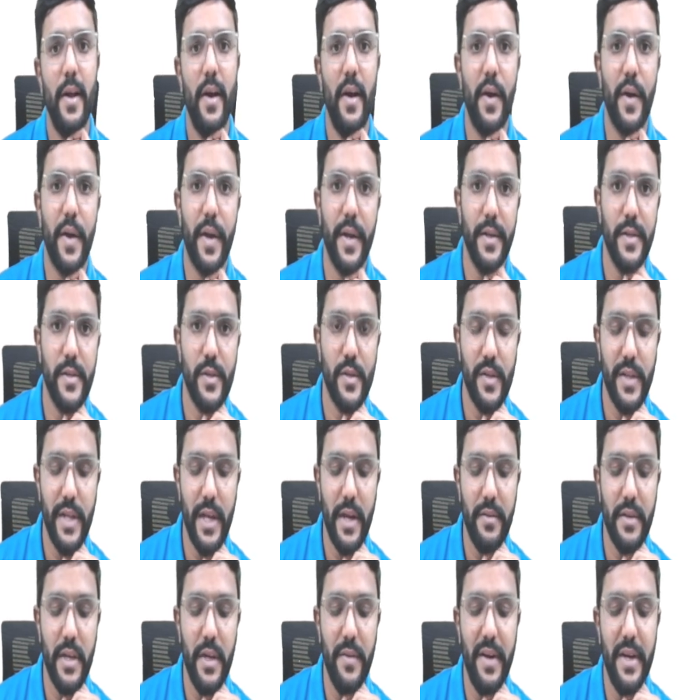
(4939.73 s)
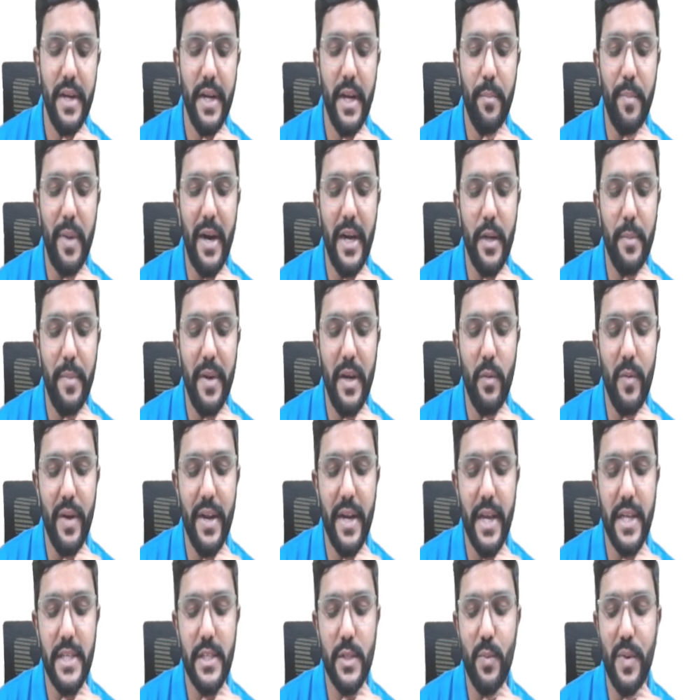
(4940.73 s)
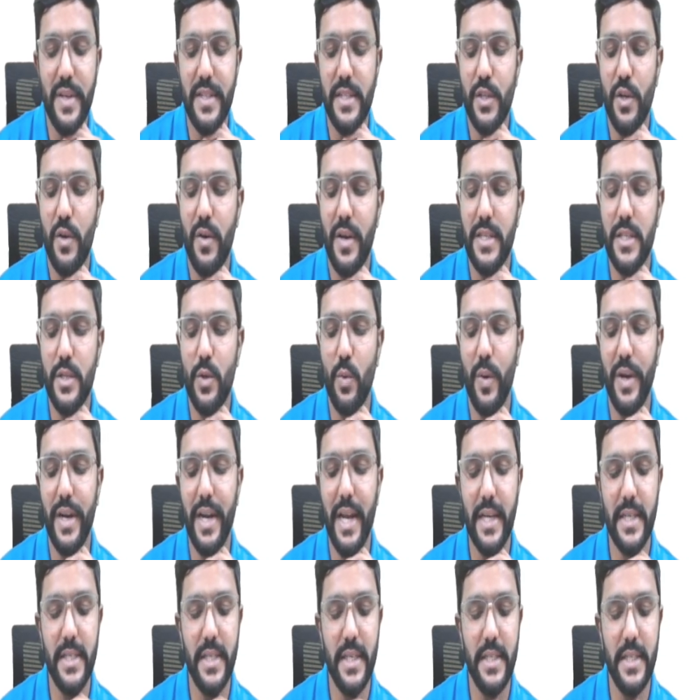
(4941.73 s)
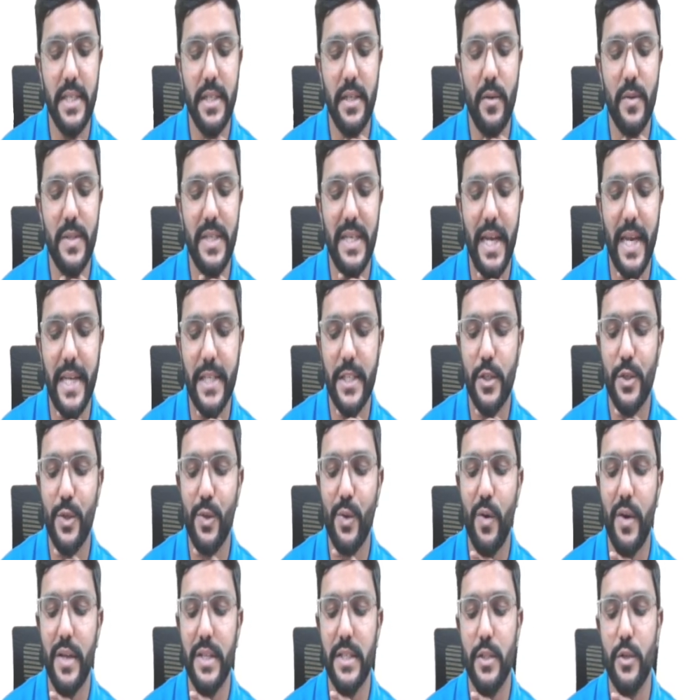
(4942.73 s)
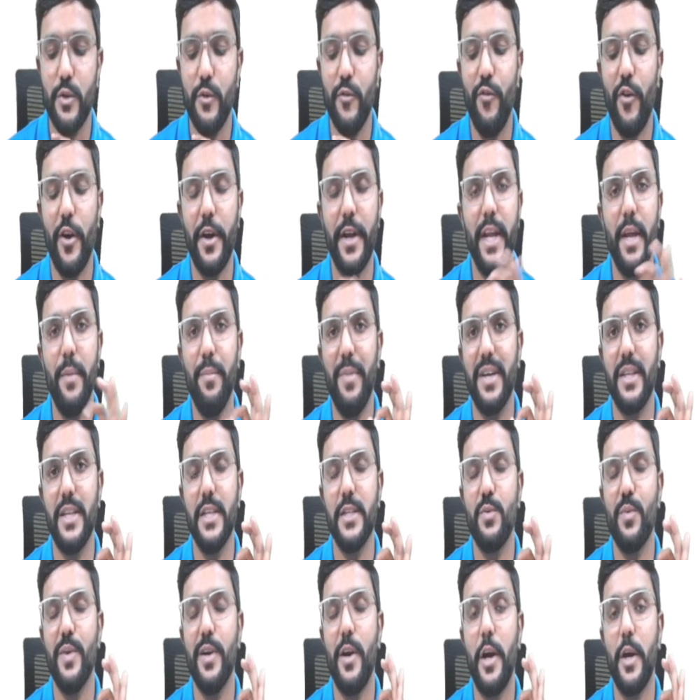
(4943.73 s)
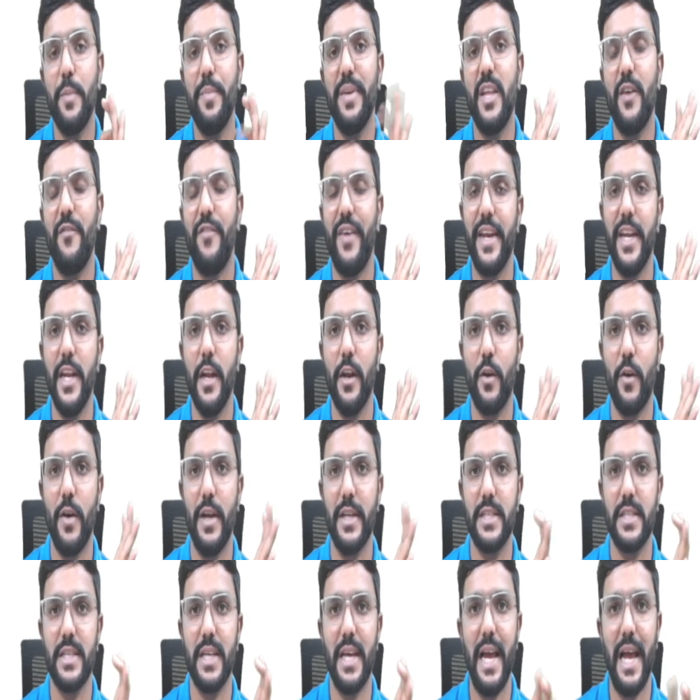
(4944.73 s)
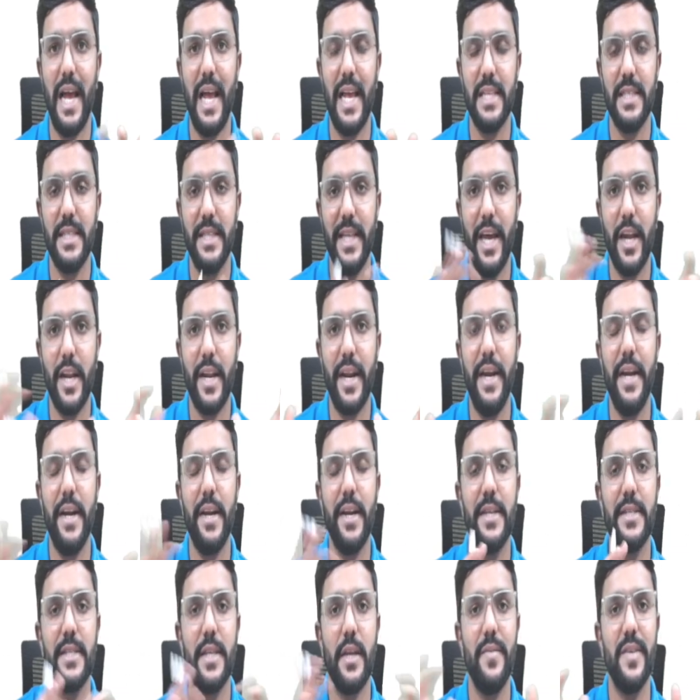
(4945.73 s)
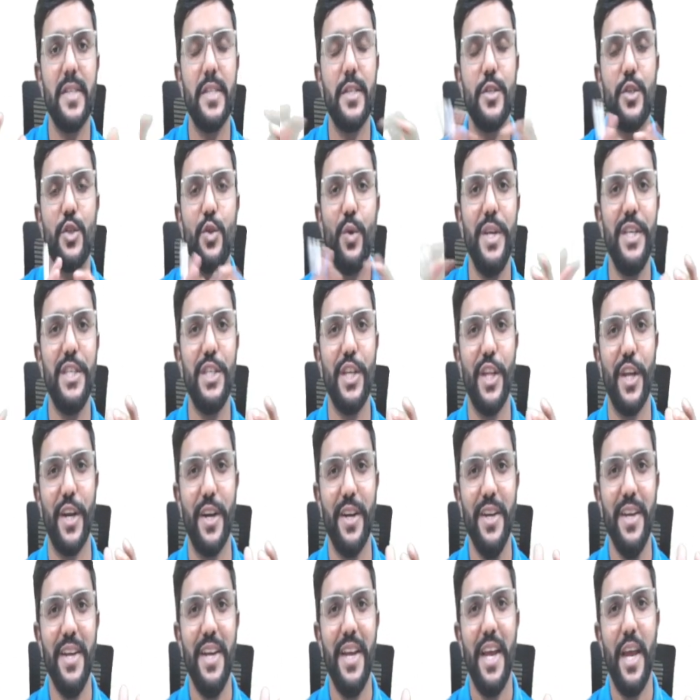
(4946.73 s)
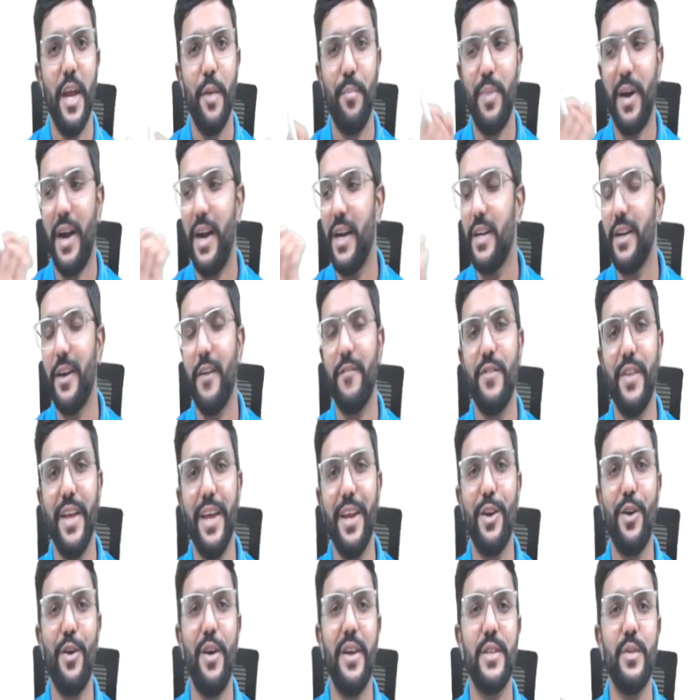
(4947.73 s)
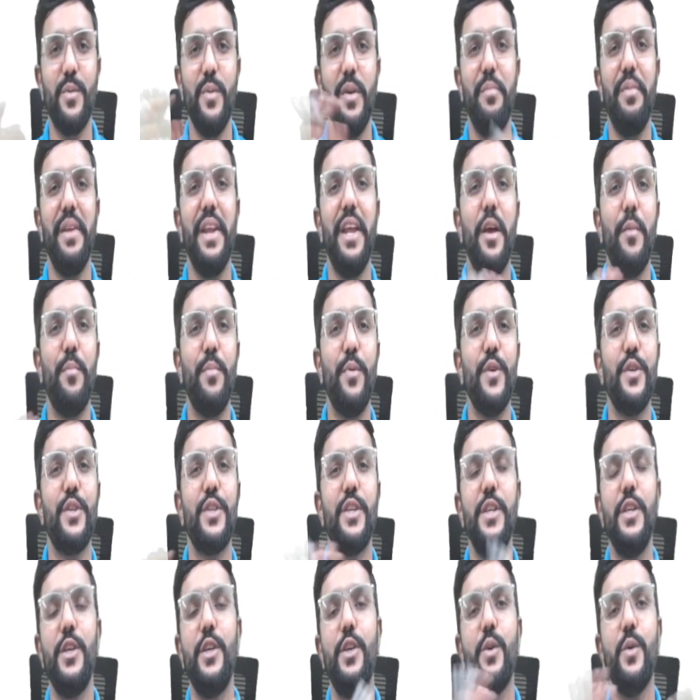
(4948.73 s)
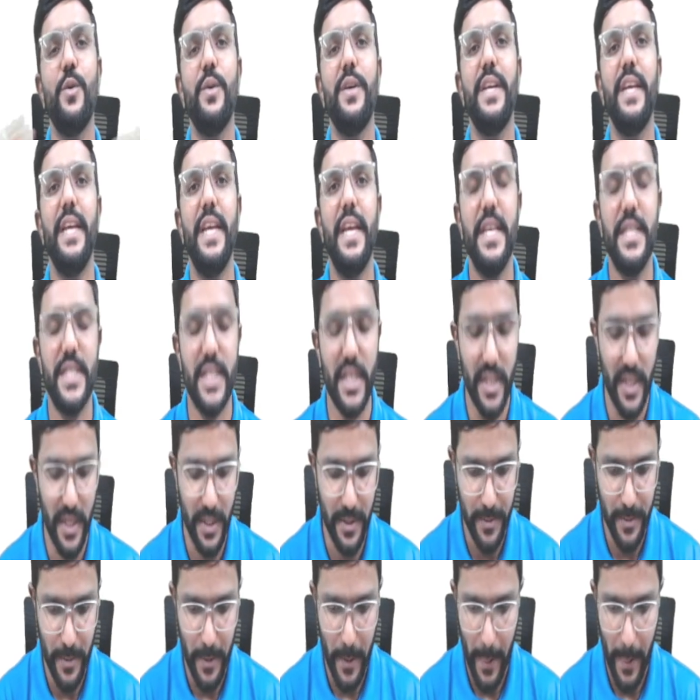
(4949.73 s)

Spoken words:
Okay, so they have given department 1, S1's cost 1,60,000, S2 cost 240, but this will not be the final cost as they are rendering services to each other. A part of their cost will be reapportioned to each other.